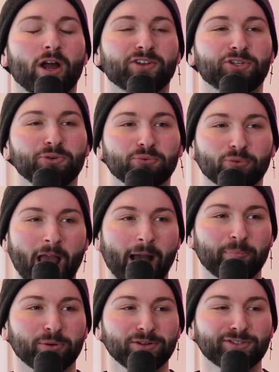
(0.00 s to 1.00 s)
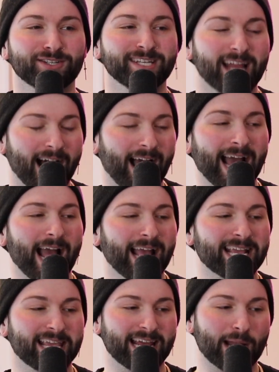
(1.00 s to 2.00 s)
do rappers not... I
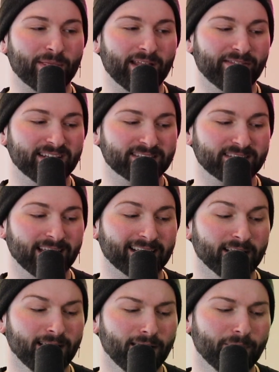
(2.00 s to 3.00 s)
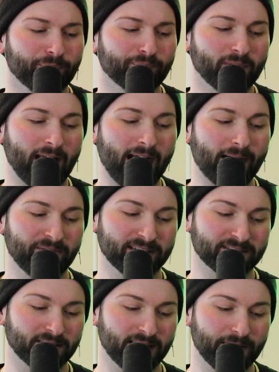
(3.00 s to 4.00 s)
get that this, like,
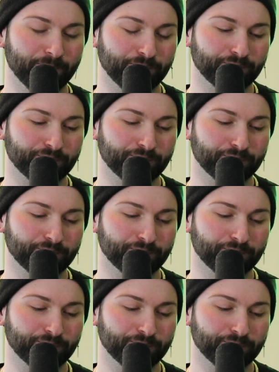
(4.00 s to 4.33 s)
obviously